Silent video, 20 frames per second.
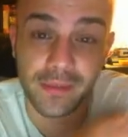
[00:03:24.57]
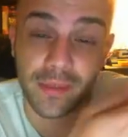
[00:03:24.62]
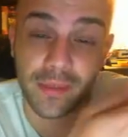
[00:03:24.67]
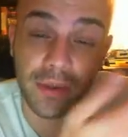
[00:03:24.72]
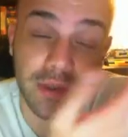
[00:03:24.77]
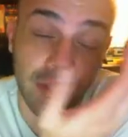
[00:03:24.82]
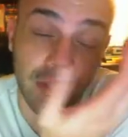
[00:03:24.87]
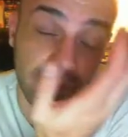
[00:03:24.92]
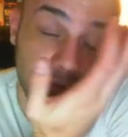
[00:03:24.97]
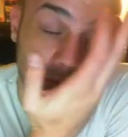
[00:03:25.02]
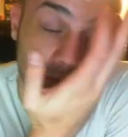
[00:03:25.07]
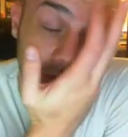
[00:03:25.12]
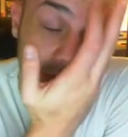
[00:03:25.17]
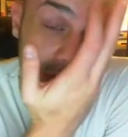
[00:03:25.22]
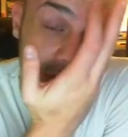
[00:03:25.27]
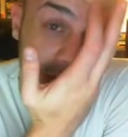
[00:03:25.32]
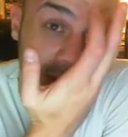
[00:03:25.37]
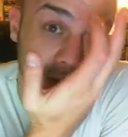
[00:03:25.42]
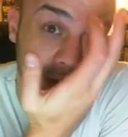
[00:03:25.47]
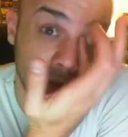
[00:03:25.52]
But if you
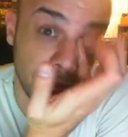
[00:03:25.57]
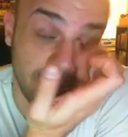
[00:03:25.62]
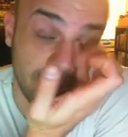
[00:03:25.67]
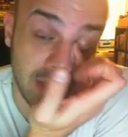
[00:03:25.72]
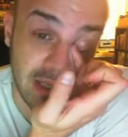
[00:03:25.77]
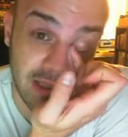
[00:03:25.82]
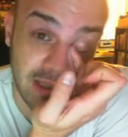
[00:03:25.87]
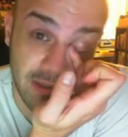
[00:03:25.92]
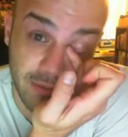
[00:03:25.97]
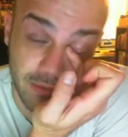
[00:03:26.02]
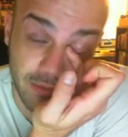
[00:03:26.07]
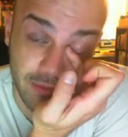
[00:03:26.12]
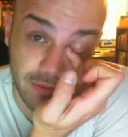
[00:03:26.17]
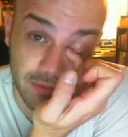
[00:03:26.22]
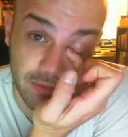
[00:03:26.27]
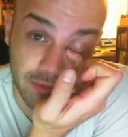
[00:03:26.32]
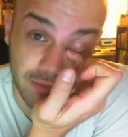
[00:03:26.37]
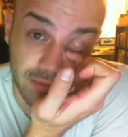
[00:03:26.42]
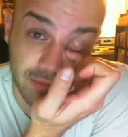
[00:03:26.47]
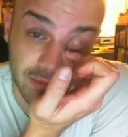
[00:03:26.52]
look in the manual,